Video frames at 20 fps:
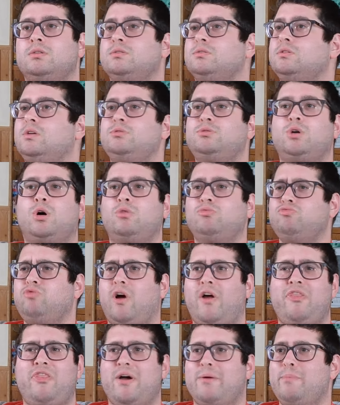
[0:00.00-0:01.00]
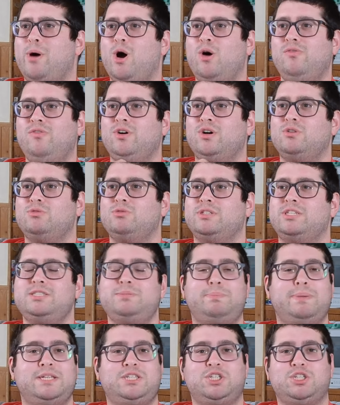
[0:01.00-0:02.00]
No, don't run them over. This
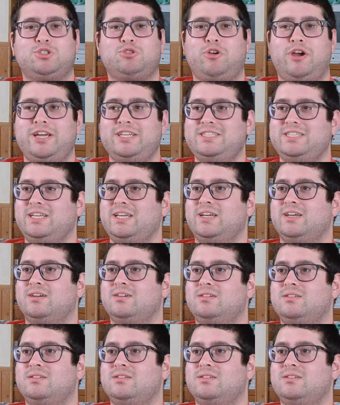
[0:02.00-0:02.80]
bitch is crazy.